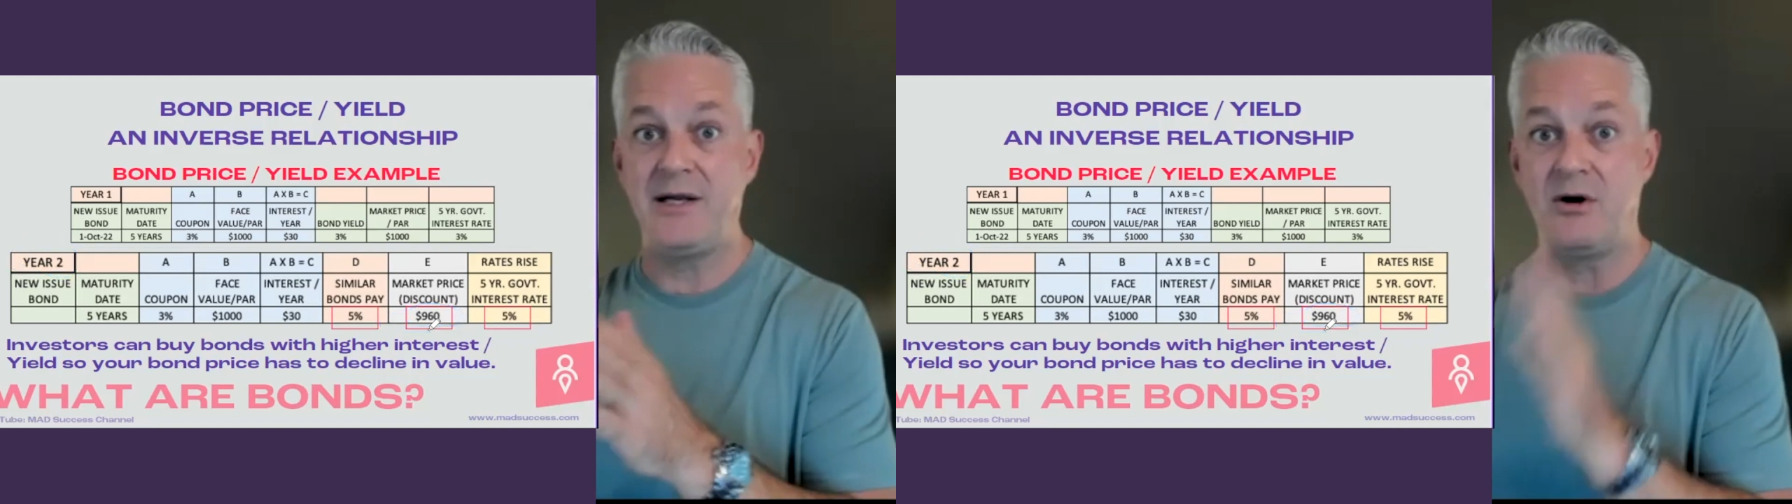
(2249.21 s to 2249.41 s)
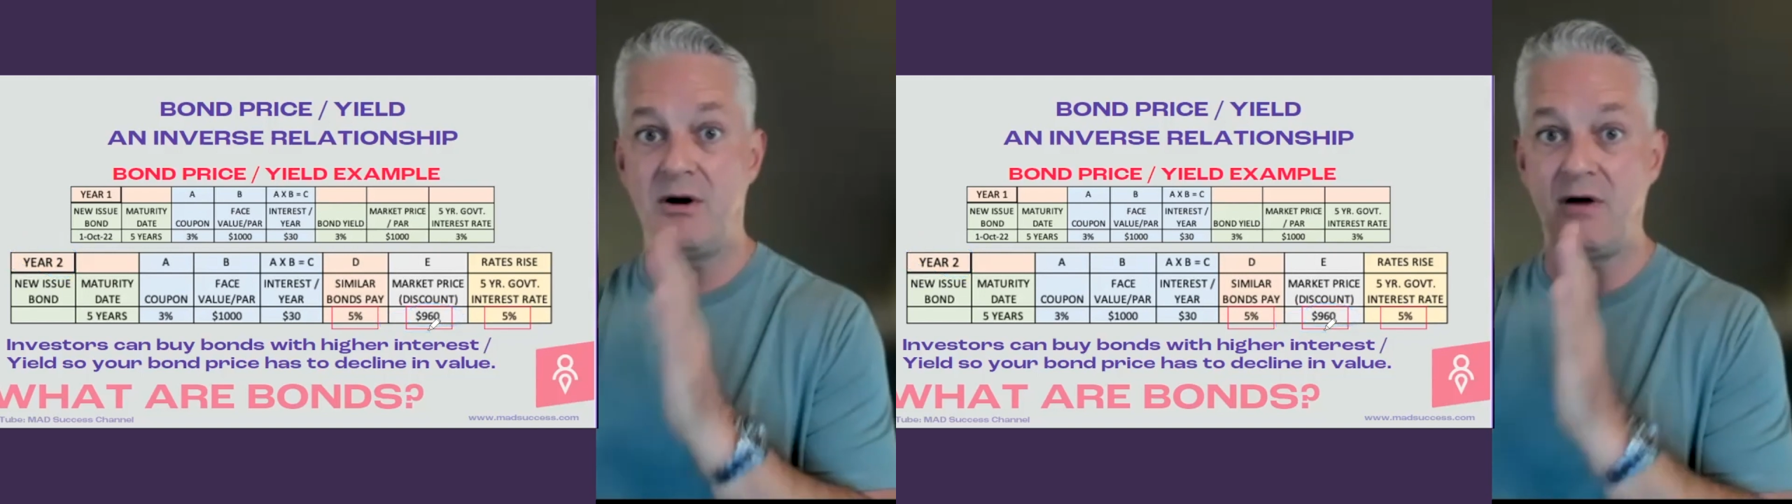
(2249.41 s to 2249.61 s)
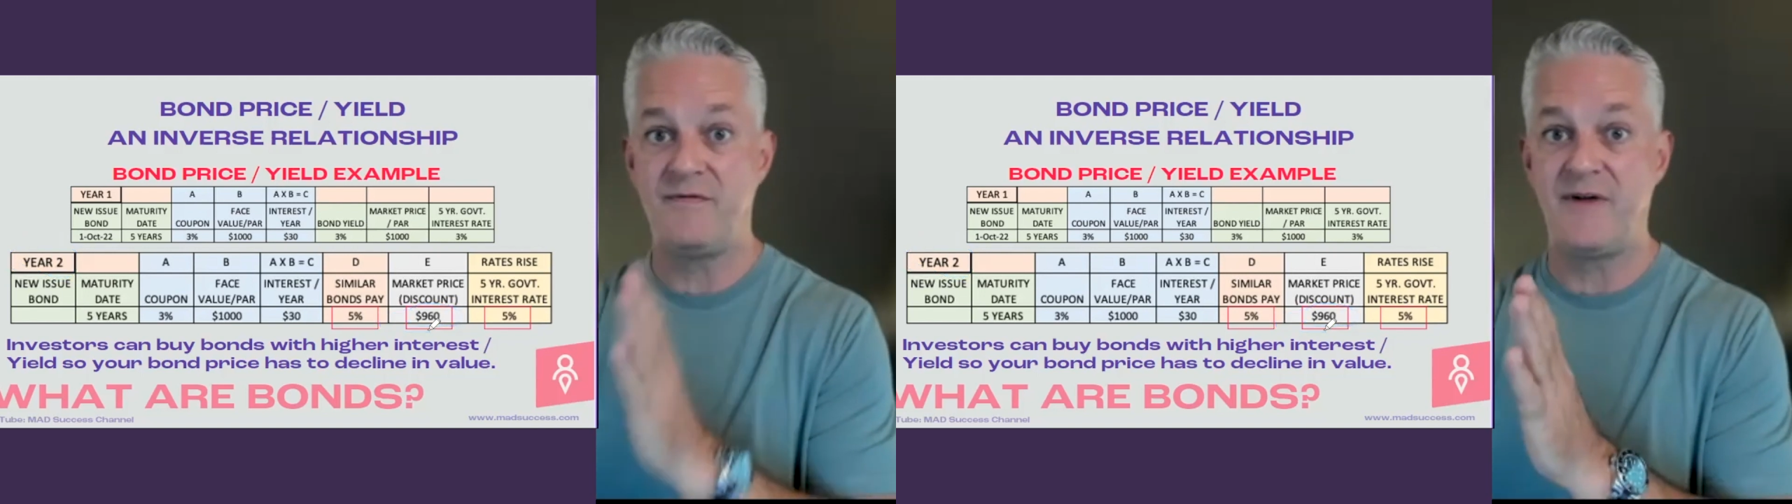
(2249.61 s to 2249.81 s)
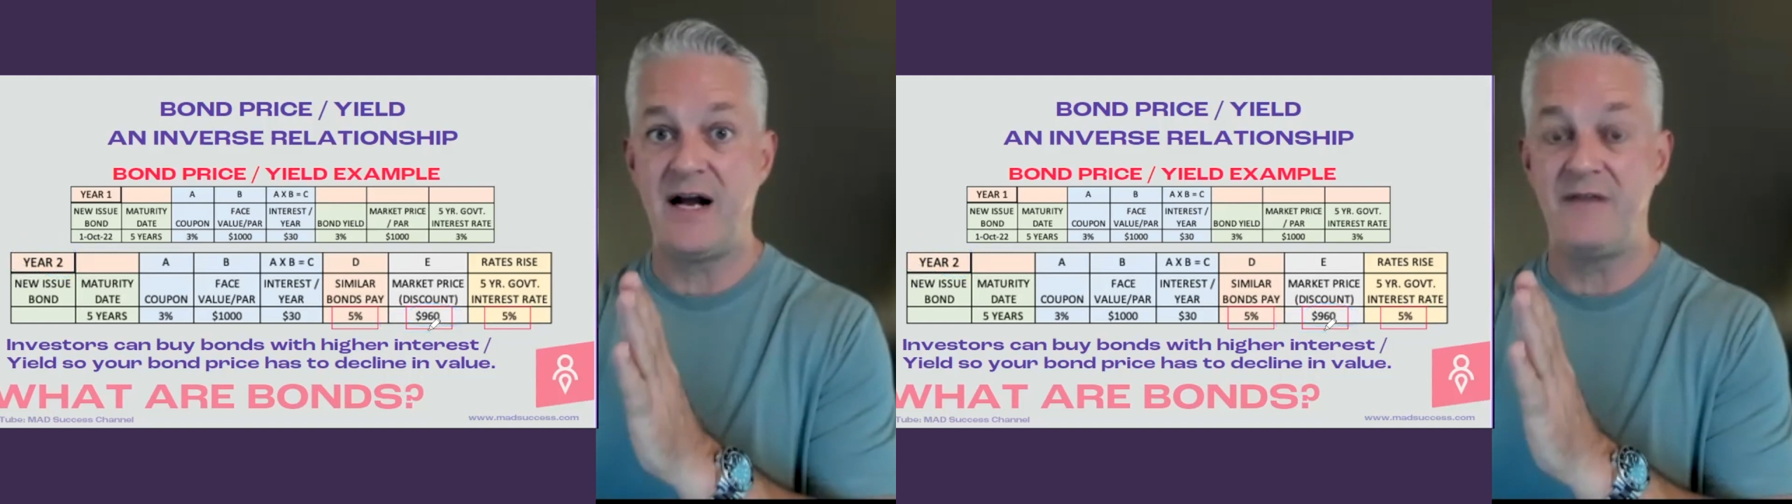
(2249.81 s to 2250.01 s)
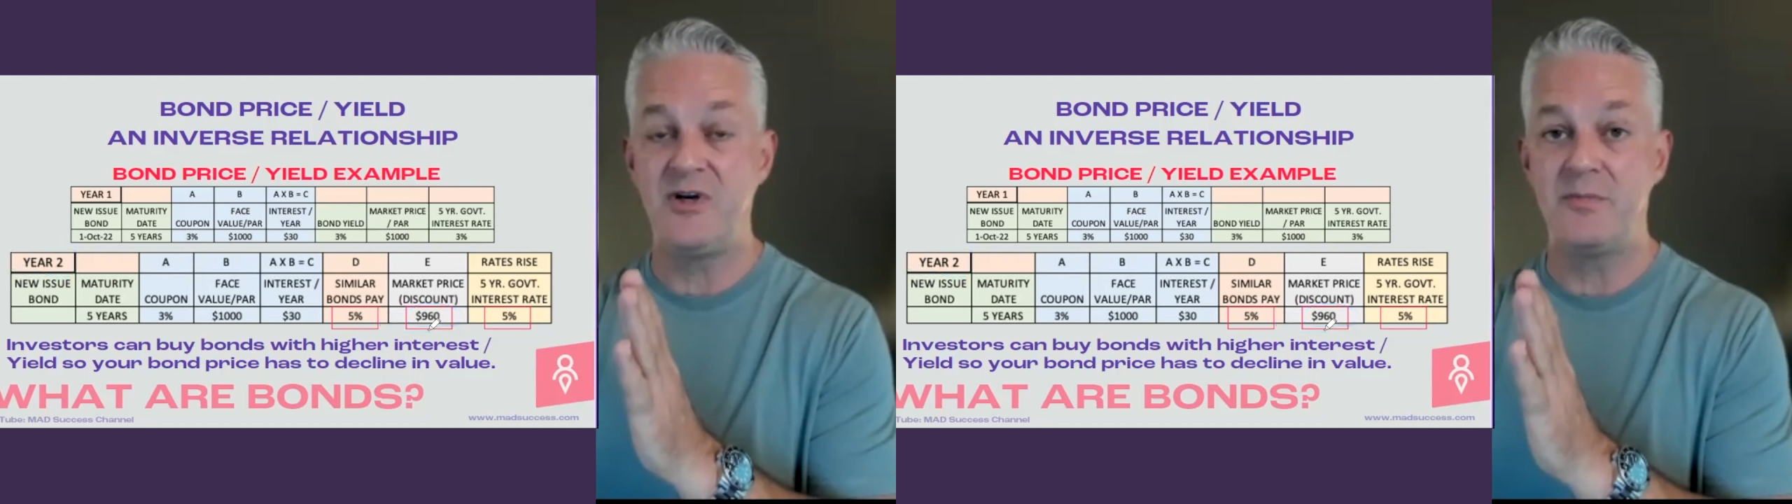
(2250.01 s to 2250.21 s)
on our
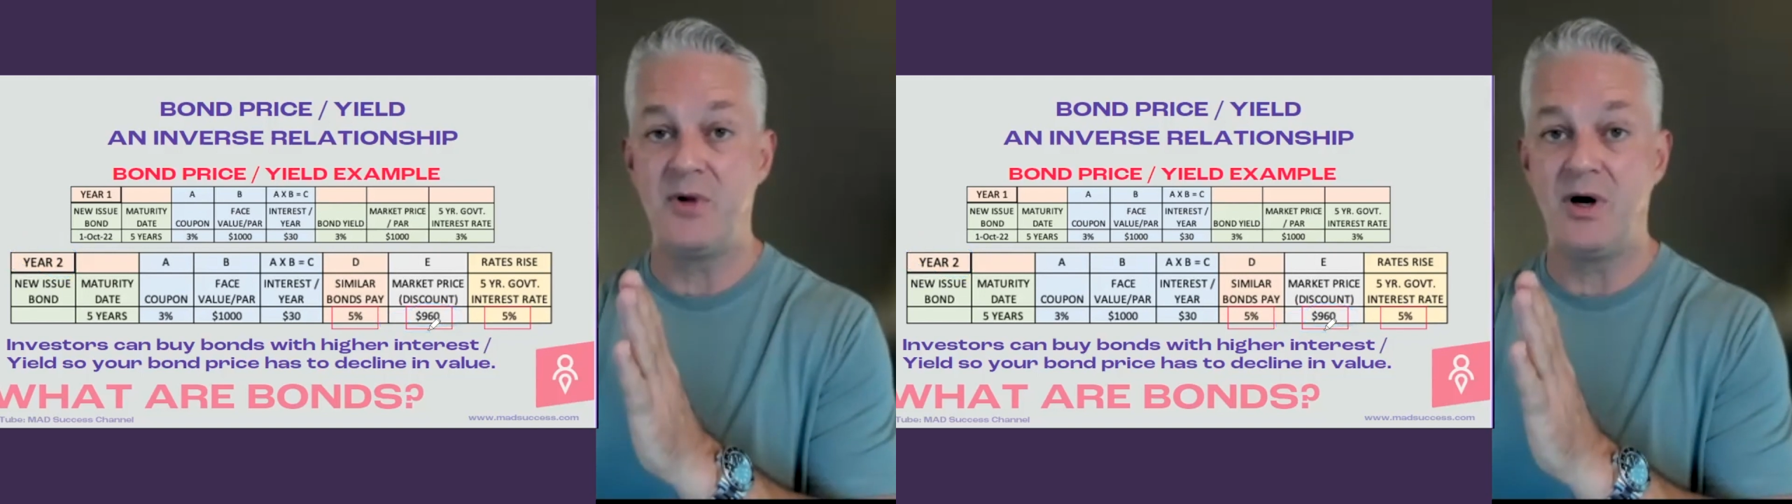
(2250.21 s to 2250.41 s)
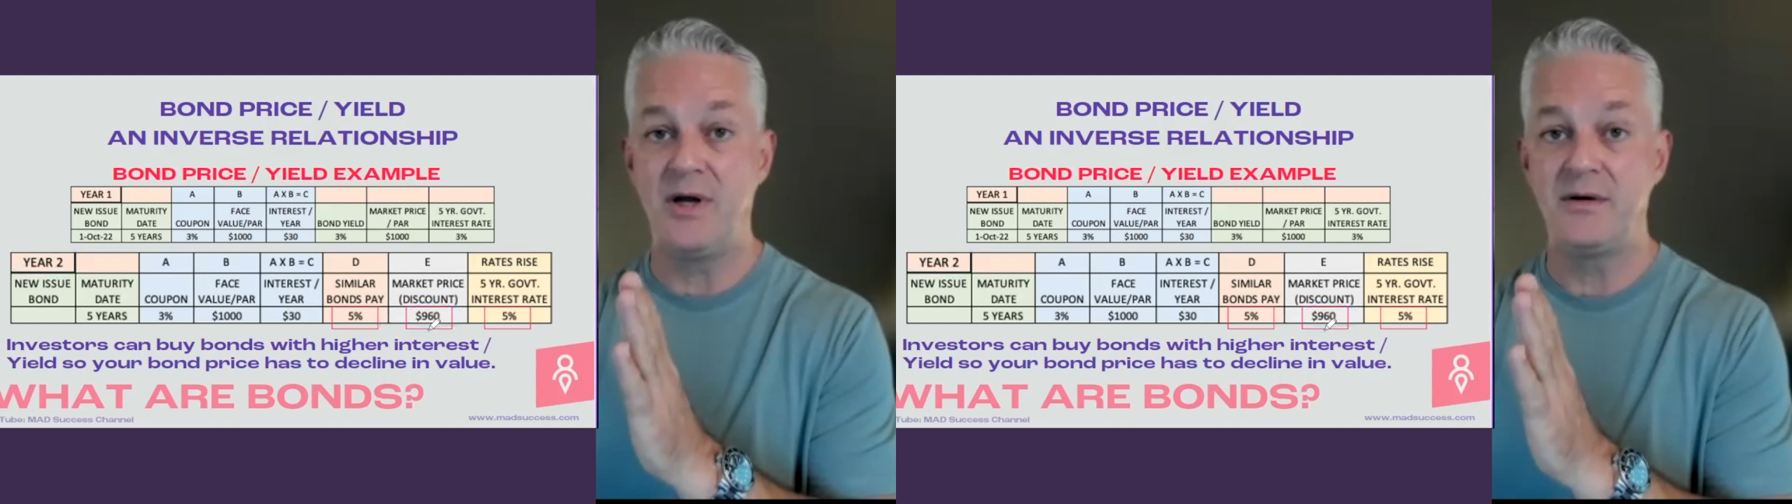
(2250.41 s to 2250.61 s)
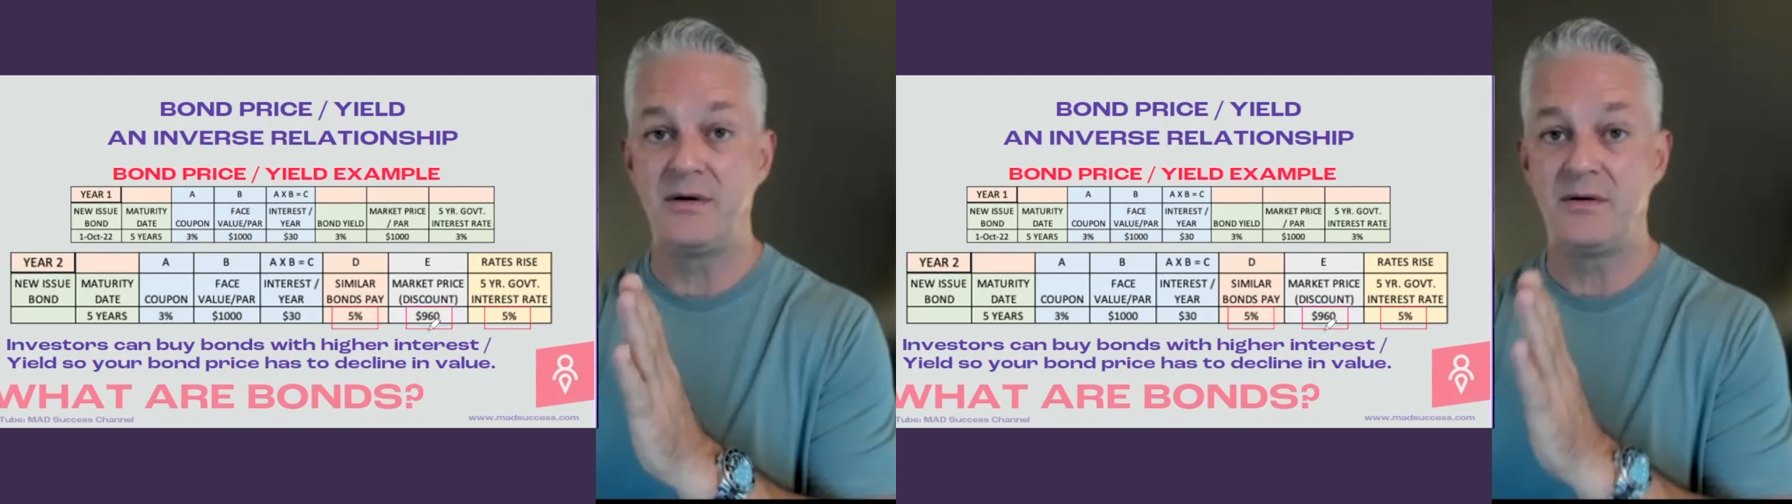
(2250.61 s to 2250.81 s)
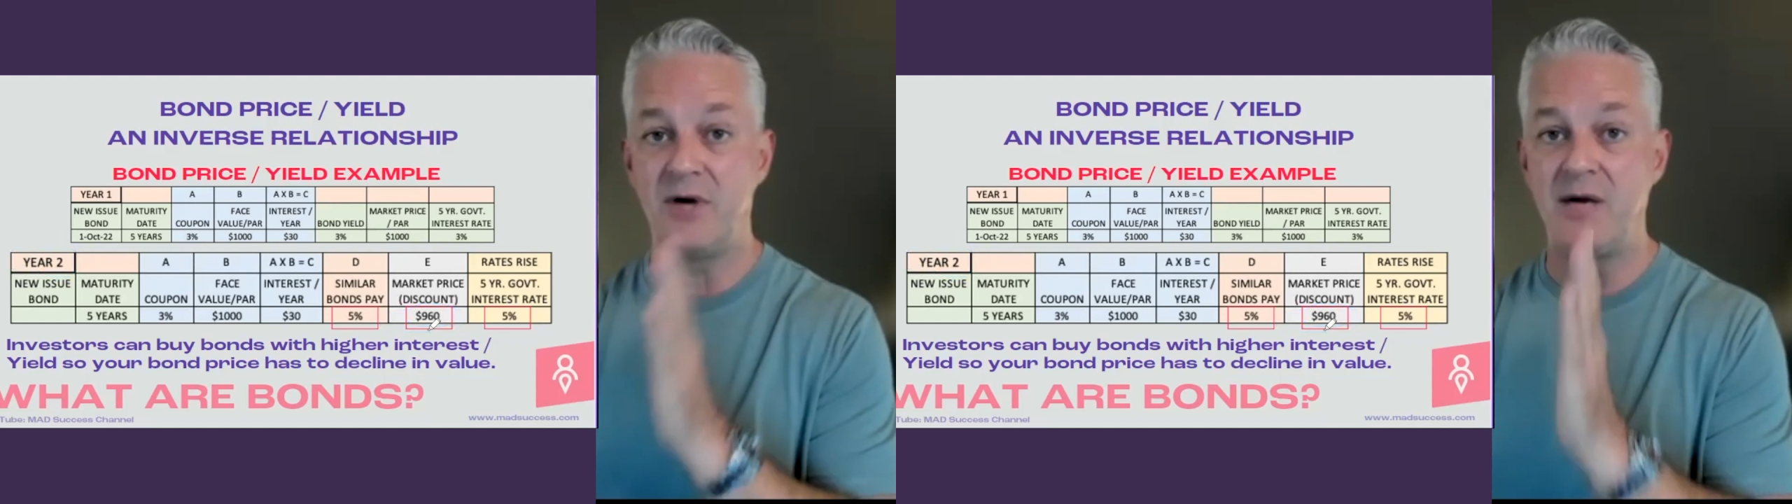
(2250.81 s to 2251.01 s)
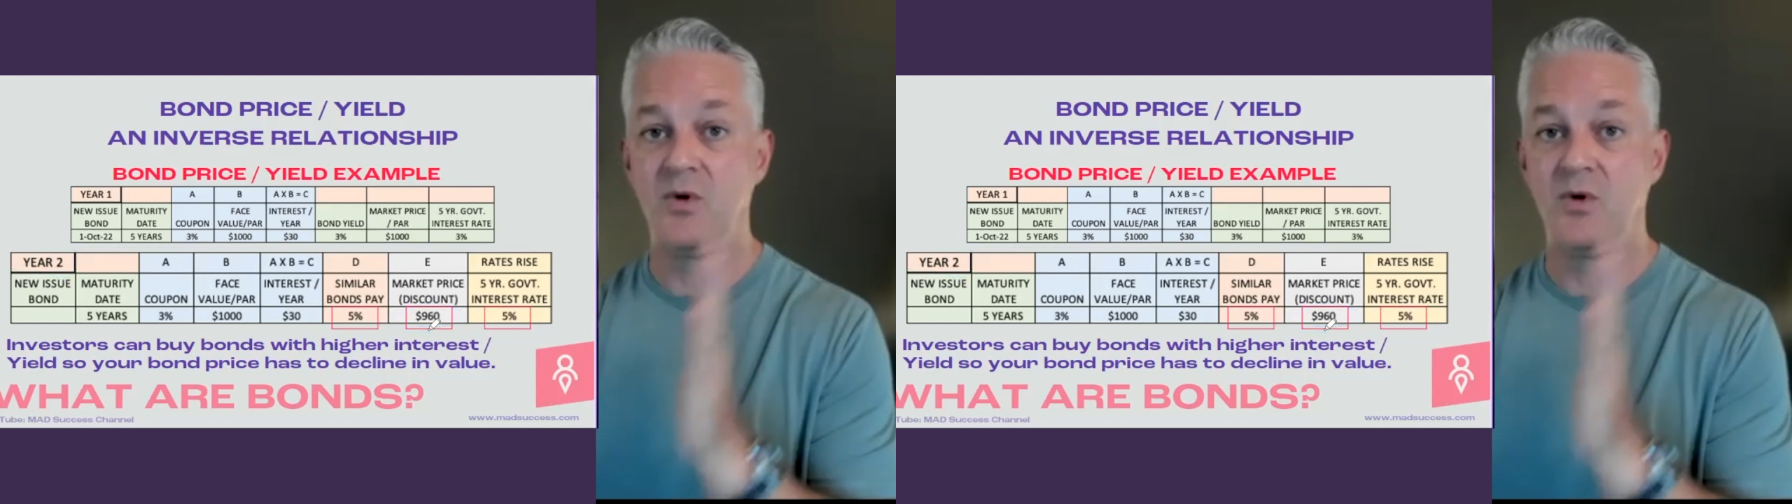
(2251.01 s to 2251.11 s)
5-year bond, right?